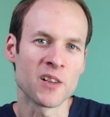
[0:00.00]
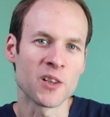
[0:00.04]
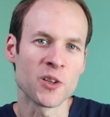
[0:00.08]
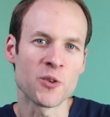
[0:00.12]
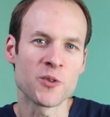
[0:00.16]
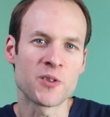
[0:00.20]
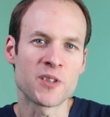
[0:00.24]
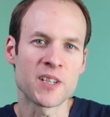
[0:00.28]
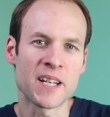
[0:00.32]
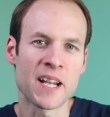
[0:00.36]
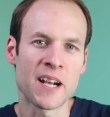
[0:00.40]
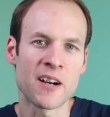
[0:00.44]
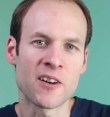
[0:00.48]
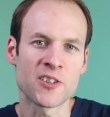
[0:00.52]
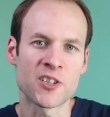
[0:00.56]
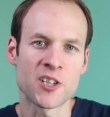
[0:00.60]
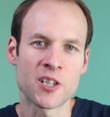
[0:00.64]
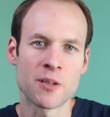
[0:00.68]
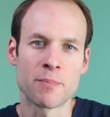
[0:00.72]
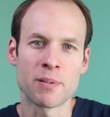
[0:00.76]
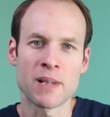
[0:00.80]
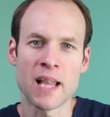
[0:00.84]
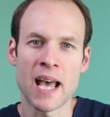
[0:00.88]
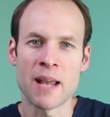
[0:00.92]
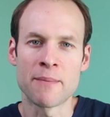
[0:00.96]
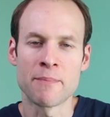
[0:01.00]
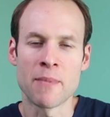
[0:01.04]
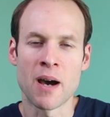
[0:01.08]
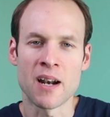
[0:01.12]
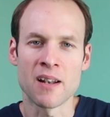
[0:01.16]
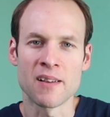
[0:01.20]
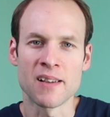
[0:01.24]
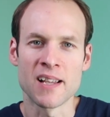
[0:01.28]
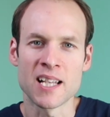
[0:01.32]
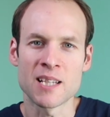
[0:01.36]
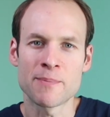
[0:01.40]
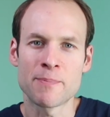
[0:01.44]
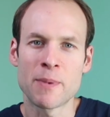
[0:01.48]
of the Lucid Air to the plaid
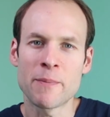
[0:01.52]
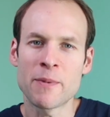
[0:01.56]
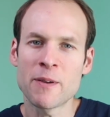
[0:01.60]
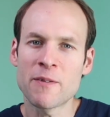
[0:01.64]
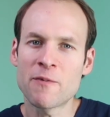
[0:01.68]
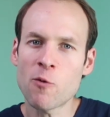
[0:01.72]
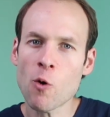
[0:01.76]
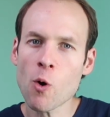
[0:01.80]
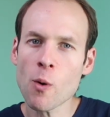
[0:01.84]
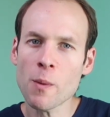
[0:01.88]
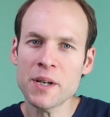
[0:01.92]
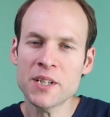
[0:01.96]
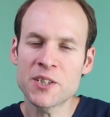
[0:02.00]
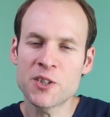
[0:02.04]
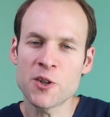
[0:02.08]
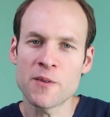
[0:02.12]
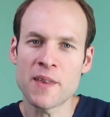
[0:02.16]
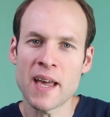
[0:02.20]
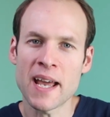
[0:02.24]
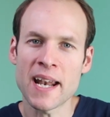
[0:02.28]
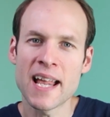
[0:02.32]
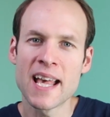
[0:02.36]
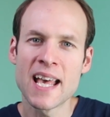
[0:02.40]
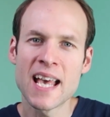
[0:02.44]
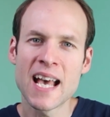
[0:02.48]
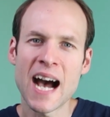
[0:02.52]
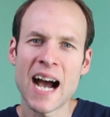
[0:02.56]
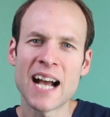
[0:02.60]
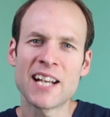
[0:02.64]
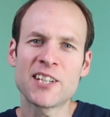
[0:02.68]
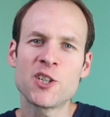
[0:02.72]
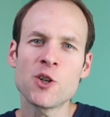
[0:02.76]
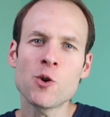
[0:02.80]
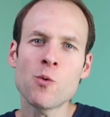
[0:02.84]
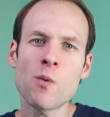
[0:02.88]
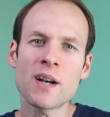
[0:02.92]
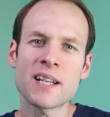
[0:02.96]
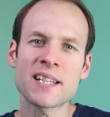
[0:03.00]
Model S, but before we do that, I
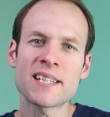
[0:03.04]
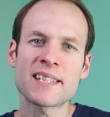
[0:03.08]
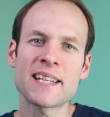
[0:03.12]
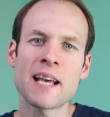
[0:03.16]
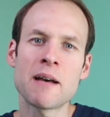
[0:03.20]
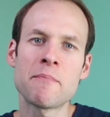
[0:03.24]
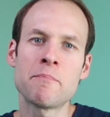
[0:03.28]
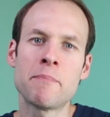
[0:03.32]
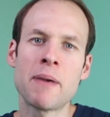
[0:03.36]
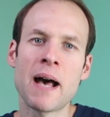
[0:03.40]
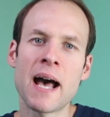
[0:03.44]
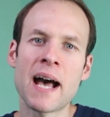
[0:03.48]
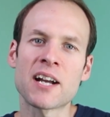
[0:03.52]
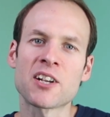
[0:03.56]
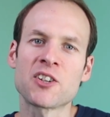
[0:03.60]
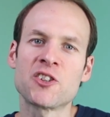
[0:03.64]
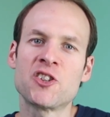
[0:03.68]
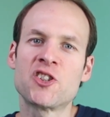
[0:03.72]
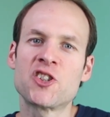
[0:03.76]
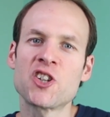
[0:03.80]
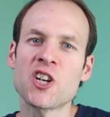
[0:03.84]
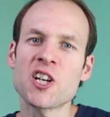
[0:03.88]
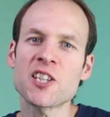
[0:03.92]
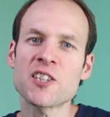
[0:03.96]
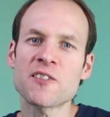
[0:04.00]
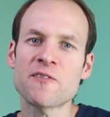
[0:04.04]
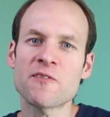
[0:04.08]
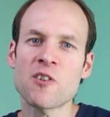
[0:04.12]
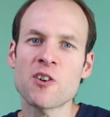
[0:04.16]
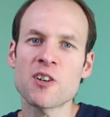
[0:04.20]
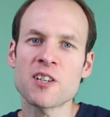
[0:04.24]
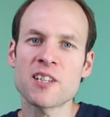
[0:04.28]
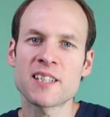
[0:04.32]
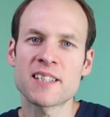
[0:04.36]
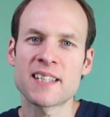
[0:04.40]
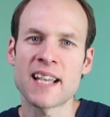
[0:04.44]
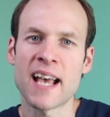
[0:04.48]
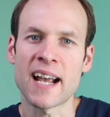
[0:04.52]
do want to step back just for
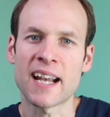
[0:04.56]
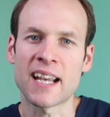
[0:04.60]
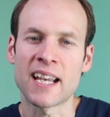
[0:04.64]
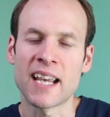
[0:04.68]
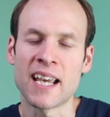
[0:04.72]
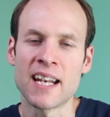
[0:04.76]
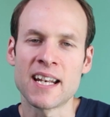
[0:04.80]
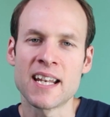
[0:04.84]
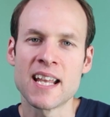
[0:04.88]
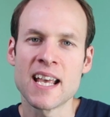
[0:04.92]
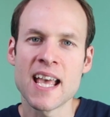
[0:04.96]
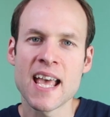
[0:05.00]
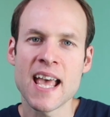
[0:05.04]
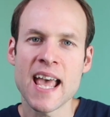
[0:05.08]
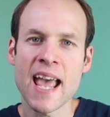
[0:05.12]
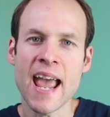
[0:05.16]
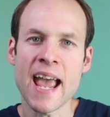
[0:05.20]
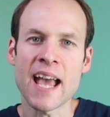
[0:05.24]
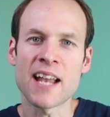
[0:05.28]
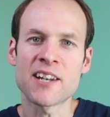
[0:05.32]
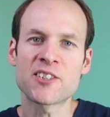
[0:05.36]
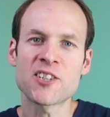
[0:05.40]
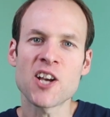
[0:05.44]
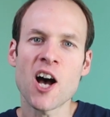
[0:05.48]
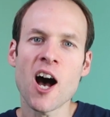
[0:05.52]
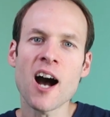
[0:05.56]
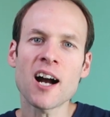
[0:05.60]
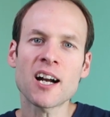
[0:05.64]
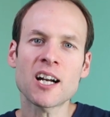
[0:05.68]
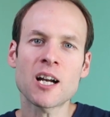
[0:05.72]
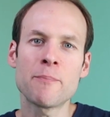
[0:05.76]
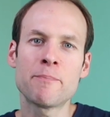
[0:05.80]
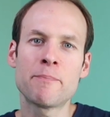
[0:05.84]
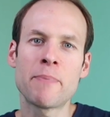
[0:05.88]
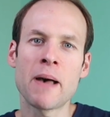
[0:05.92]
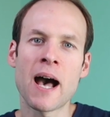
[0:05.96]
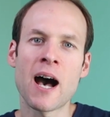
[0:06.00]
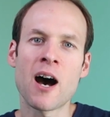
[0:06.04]
a second and talk
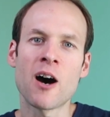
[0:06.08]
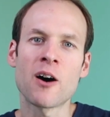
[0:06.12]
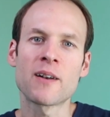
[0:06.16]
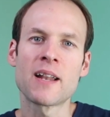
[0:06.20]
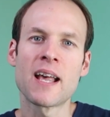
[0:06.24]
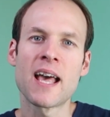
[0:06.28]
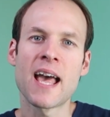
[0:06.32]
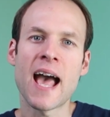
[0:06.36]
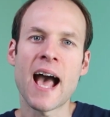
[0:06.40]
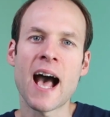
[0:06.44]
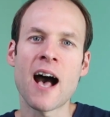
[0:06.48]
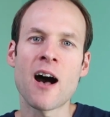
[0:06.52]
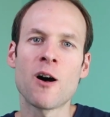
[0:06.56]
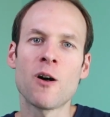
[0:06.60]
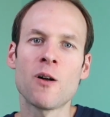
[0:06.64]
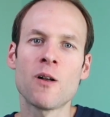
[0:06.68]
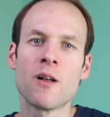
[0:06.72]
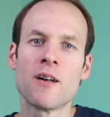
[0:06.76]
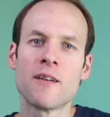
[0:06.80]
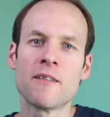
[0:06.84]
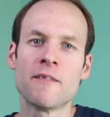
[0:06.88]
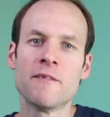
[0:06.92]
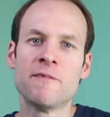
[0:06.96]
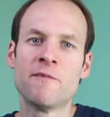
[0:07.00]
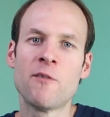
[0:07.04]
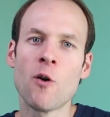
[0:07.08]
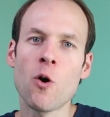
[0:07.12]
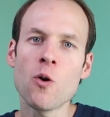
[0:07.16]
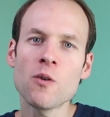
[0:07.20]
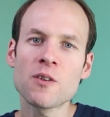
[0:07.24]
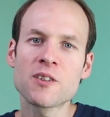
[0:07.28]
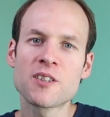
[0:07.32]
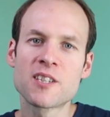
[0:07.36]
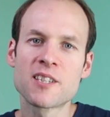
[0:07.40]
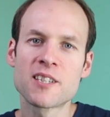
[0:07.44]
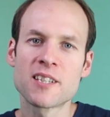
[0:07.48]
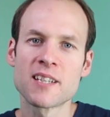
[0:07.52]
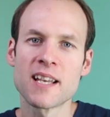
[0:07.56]
about how
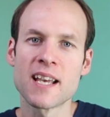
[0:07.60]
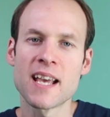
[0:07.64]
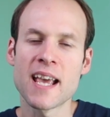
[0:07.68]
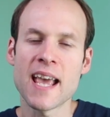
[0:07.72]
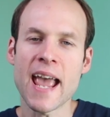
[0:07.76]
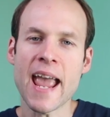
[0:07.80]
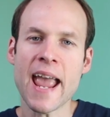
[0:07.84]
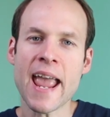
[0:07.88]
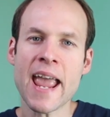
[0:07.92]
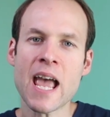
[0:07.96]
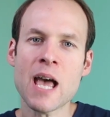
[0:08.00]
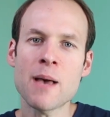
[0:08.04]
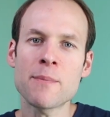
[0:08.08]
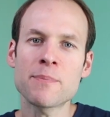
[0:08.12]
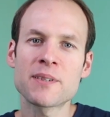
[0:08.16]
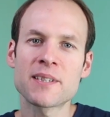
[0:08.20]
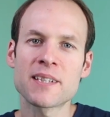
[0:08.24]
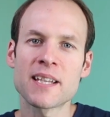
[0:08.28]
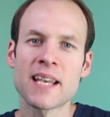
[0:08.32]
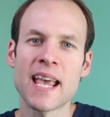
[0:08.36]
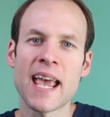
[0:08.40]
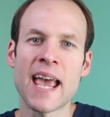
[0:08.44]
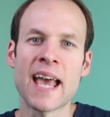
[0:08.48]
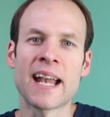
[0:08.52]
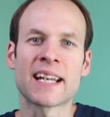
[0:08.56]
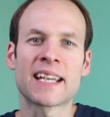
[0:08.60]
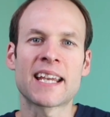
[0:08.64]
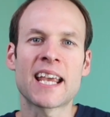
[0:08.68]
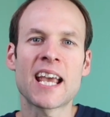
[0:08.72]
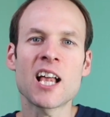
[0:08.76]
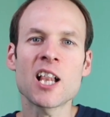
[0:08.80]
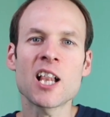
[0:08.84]
volts, amps, and